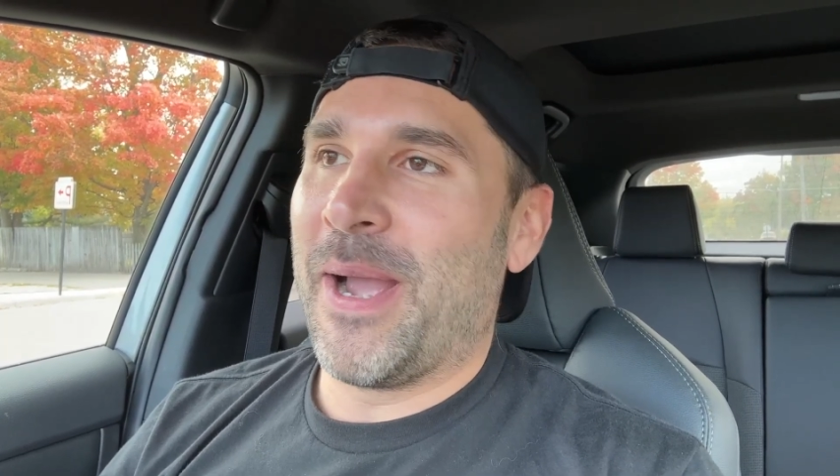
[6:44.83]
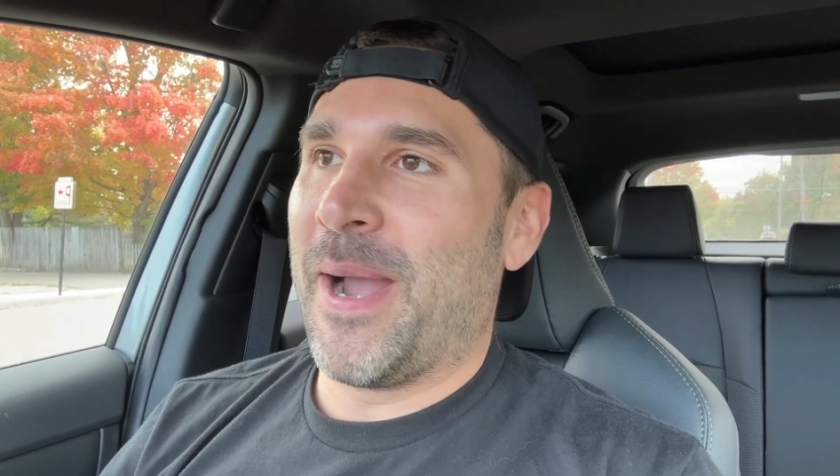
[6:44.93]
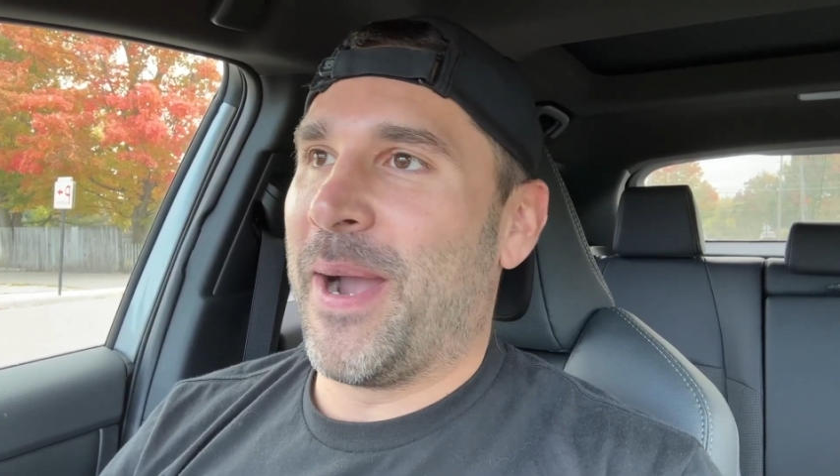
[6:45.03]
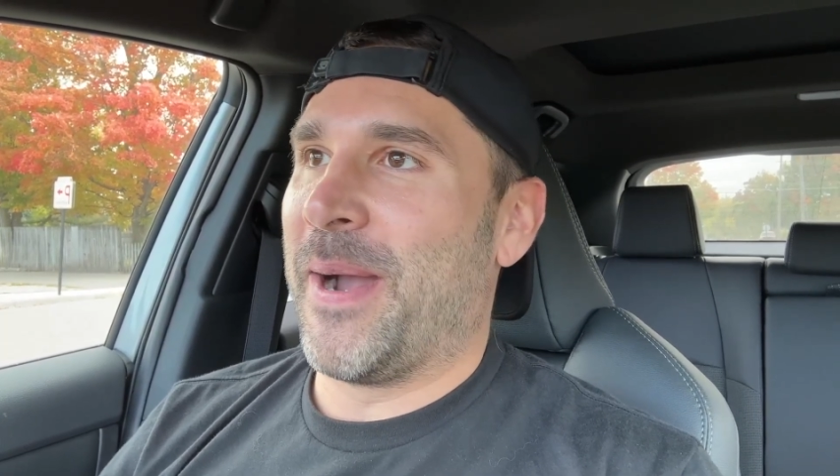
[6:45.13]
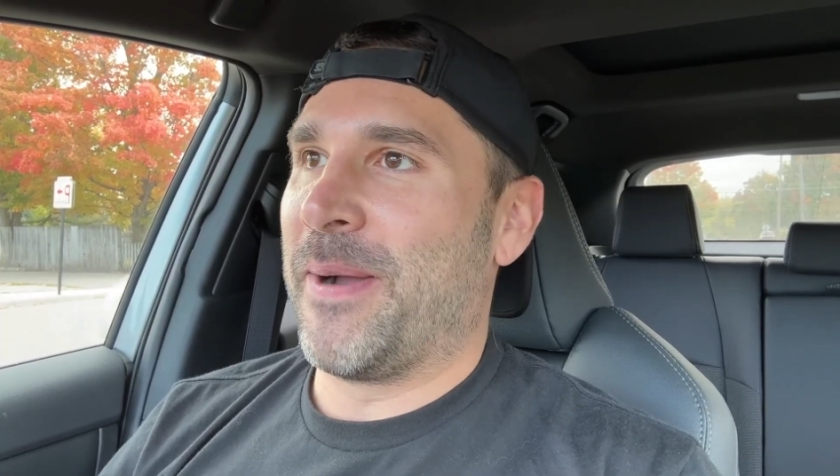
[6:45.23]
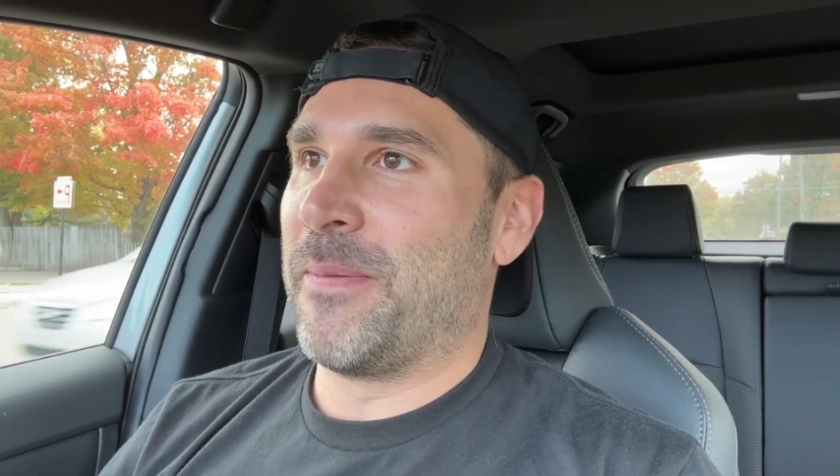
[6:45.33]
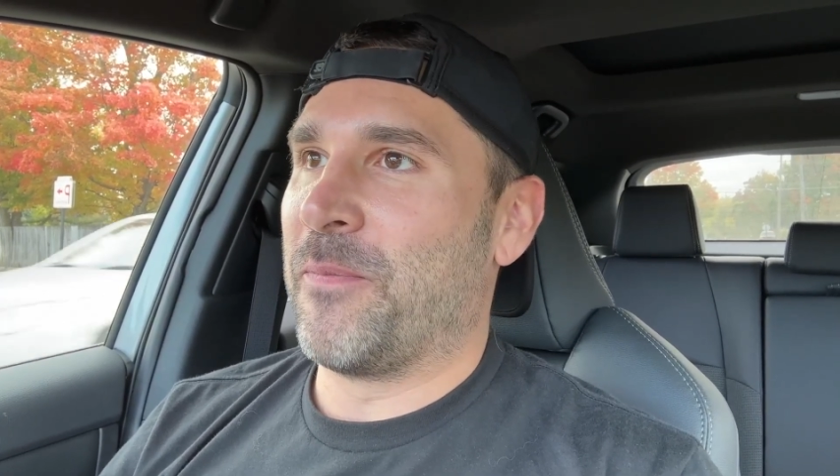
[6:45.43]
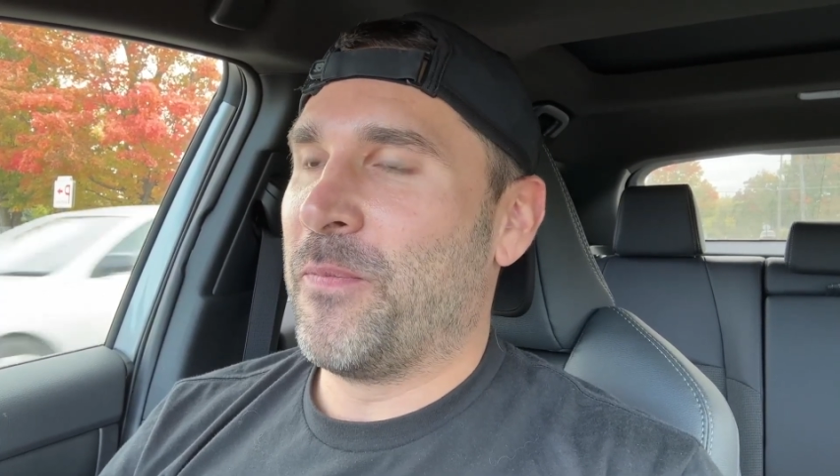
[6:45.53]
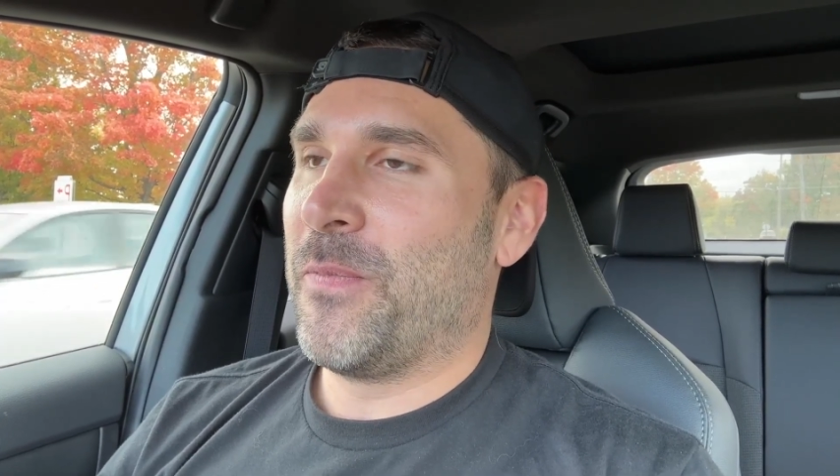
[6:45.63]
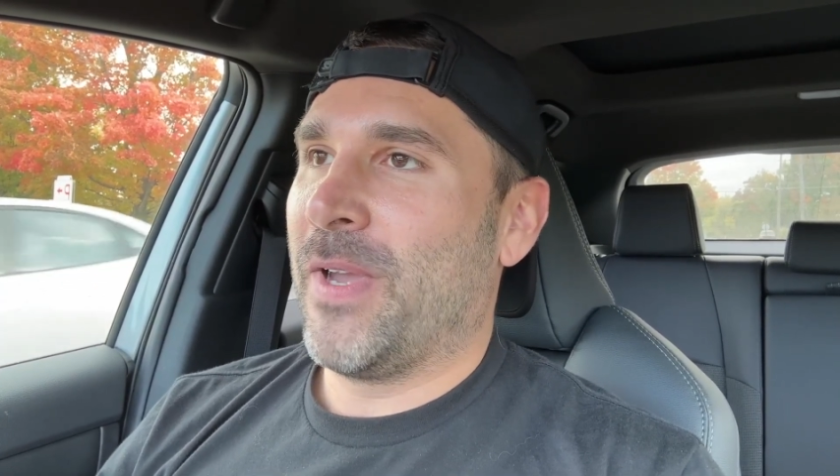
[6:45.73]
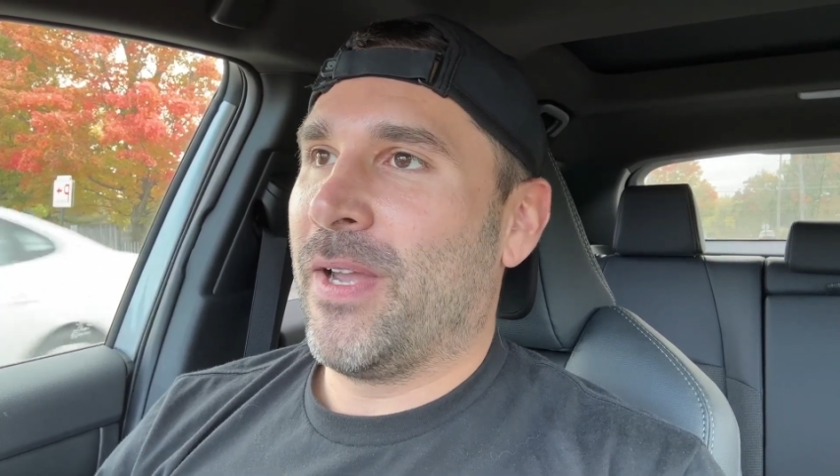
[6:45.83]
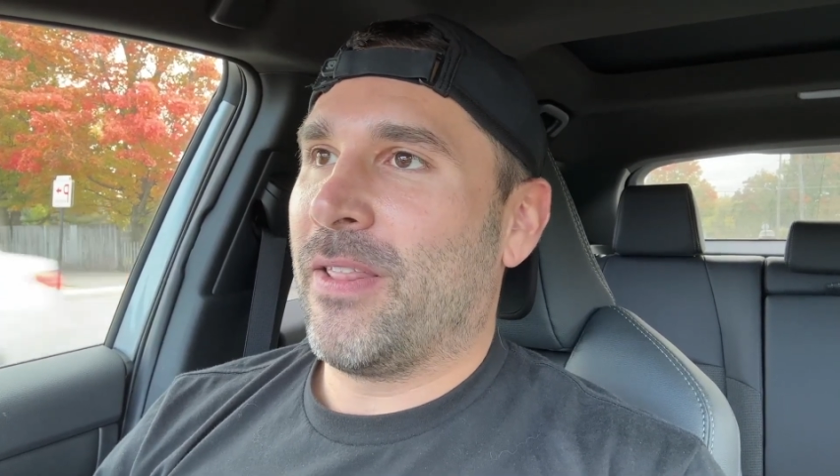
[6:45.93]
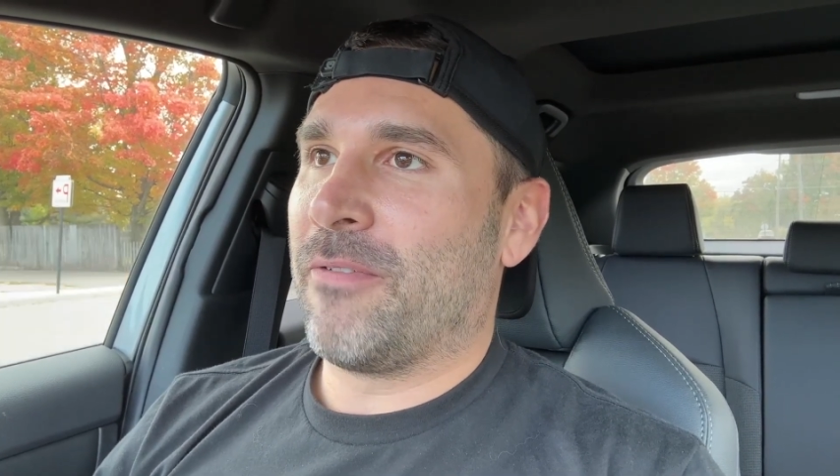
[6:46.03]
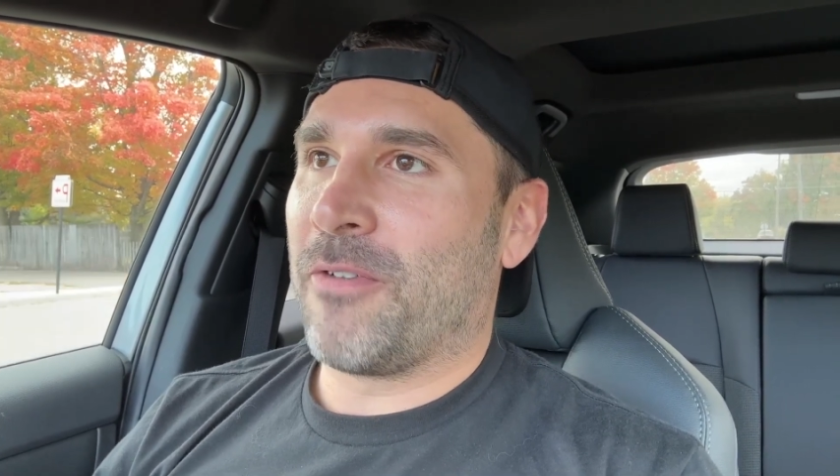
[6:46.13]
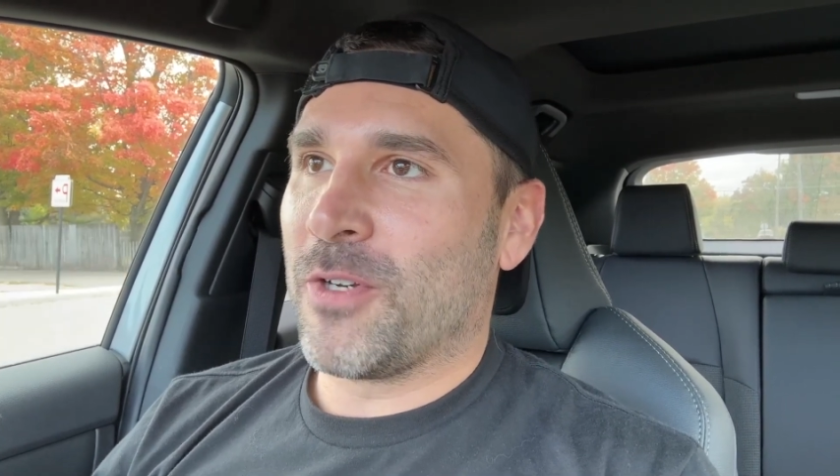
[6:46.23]

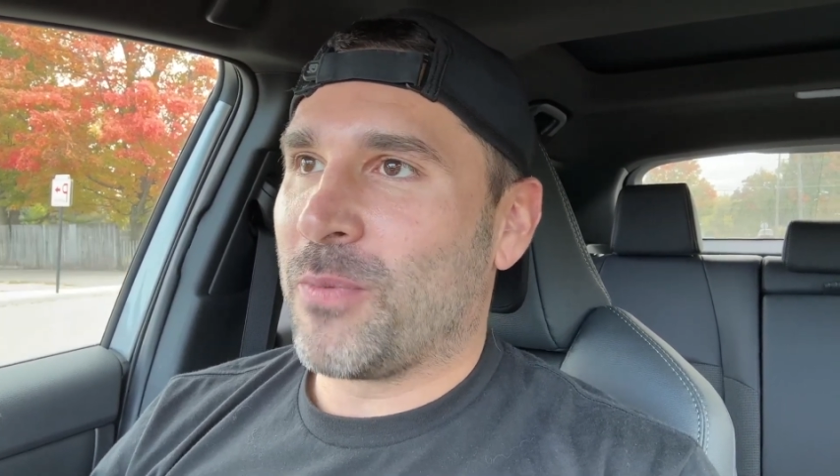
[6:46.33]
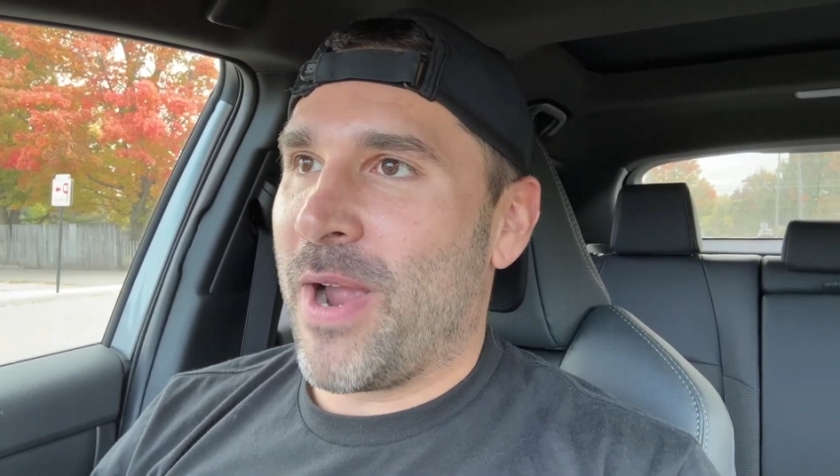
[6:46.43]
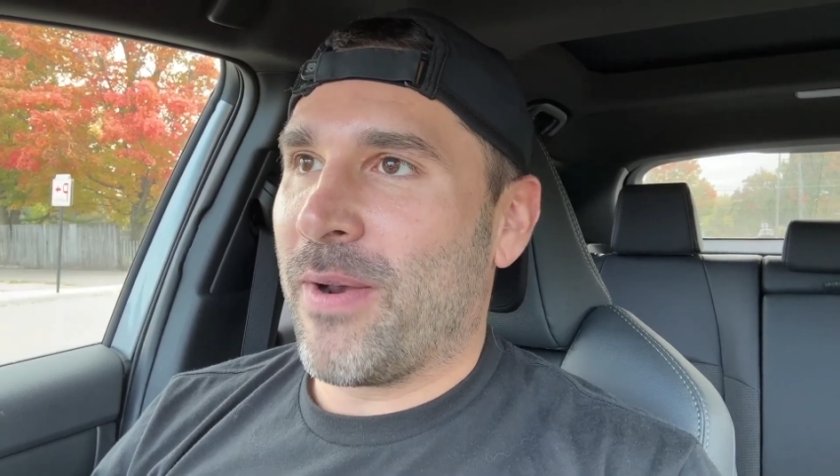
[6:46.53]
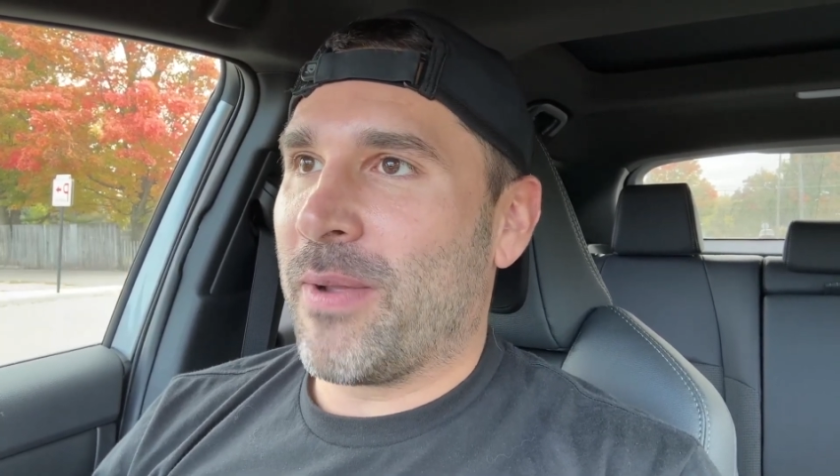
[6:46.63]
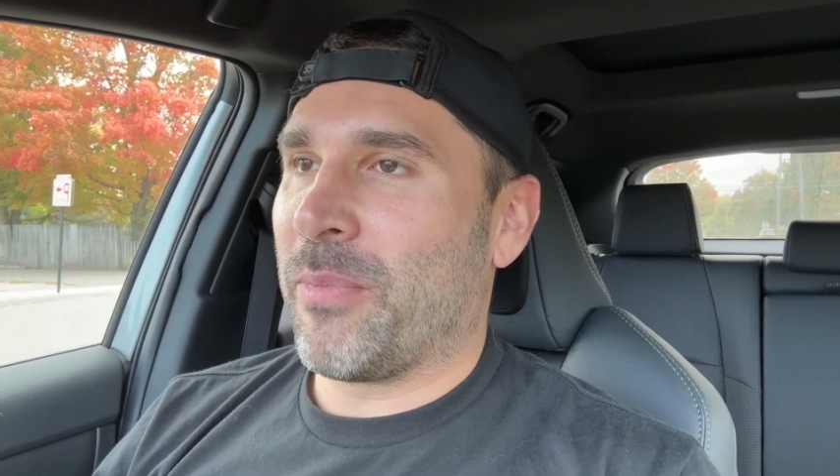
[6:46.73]
The first round I